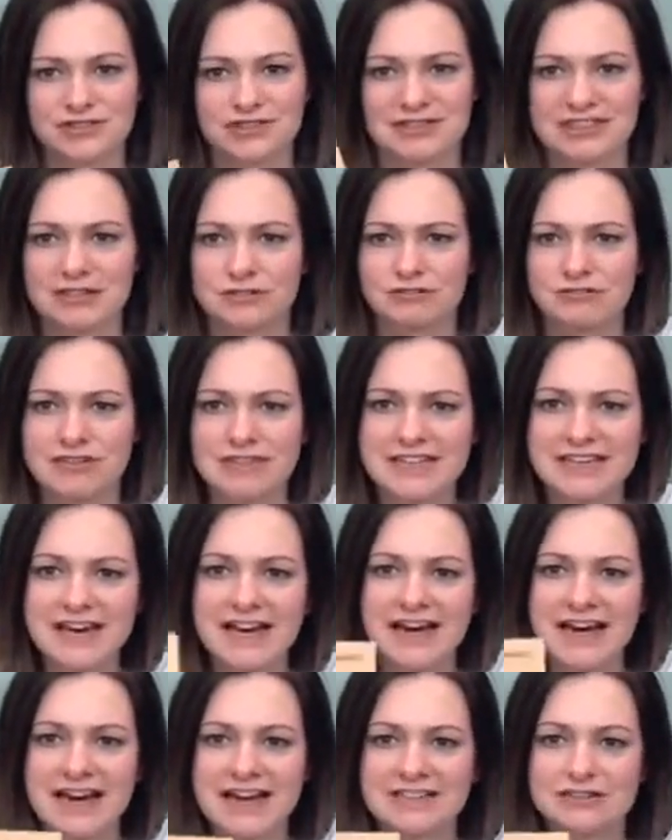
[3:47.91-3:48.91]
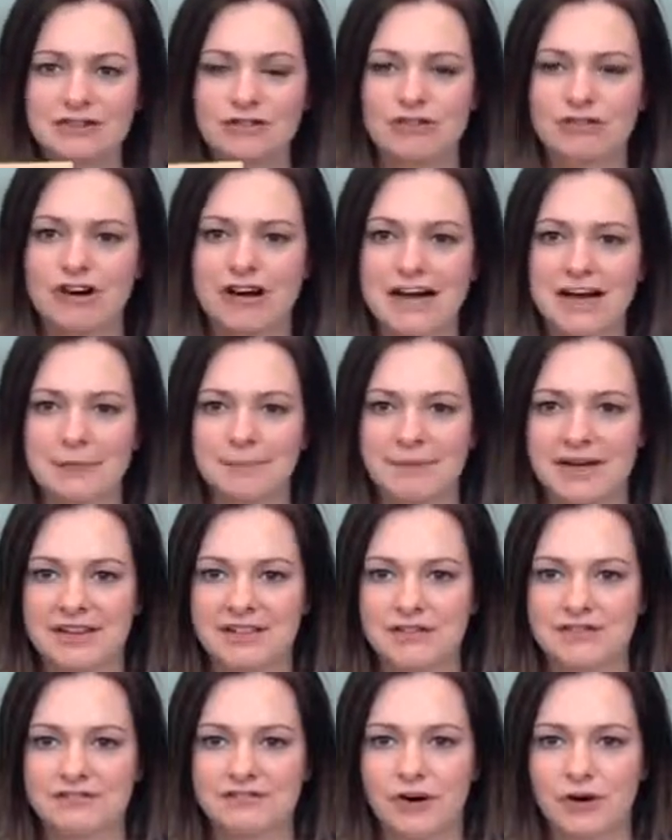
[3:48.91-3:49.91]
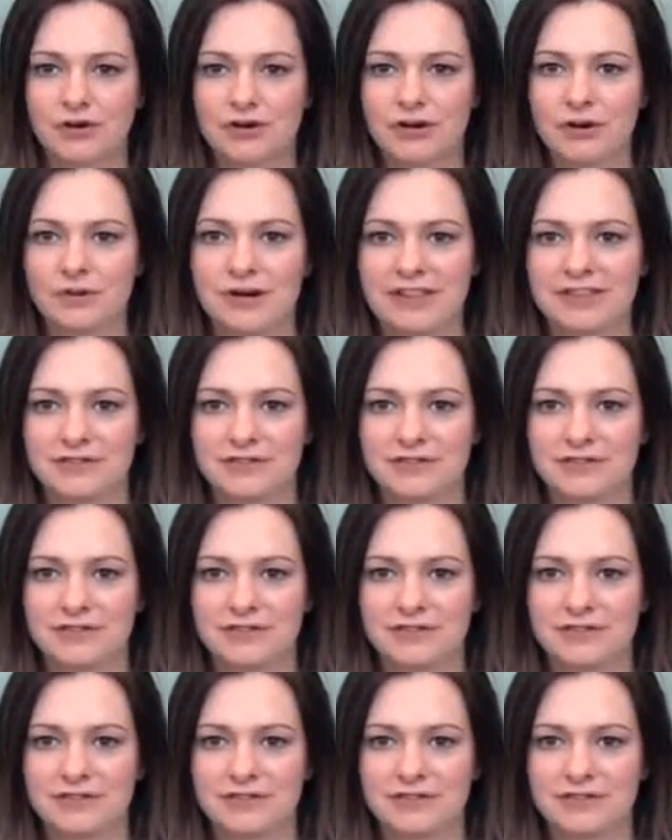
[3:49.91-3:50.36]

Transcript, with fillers: So they did a really odd crop on the photo